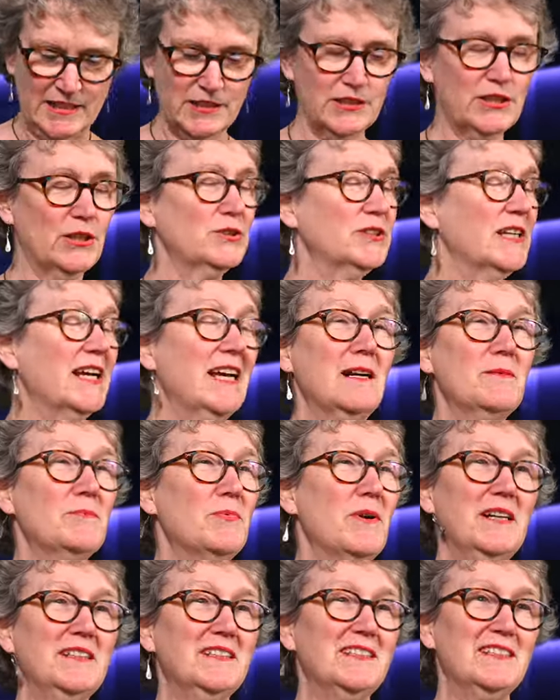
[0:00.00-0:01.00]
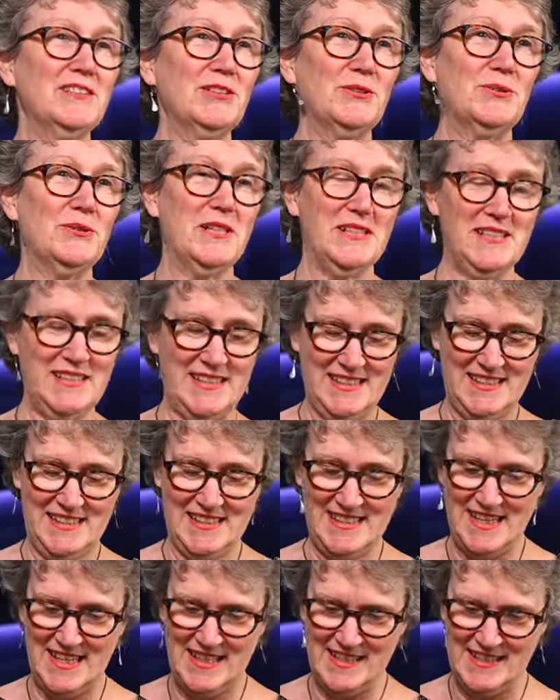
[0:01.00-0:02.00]
social enterprises across the
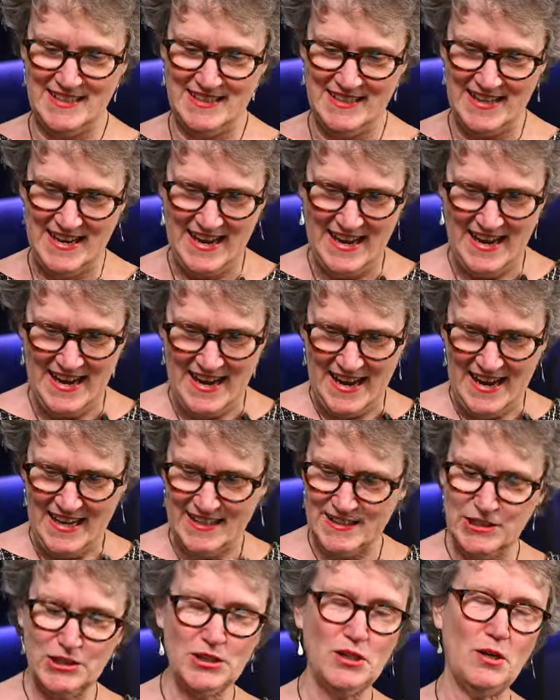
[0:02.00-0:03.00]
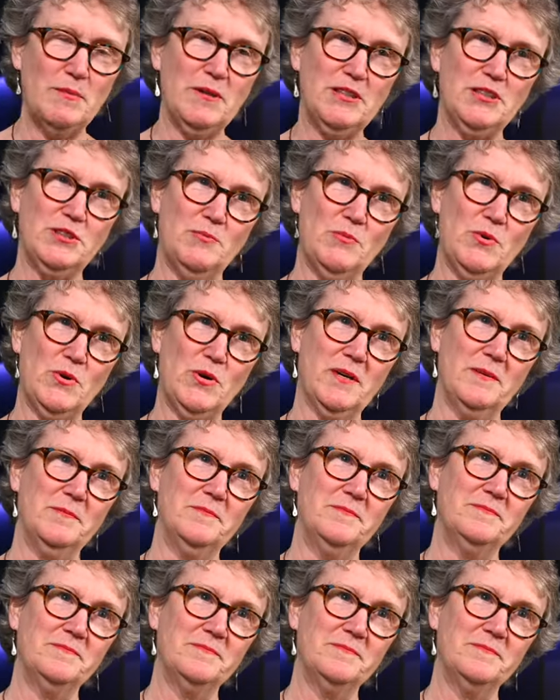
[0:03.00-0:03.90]
state, and so much more.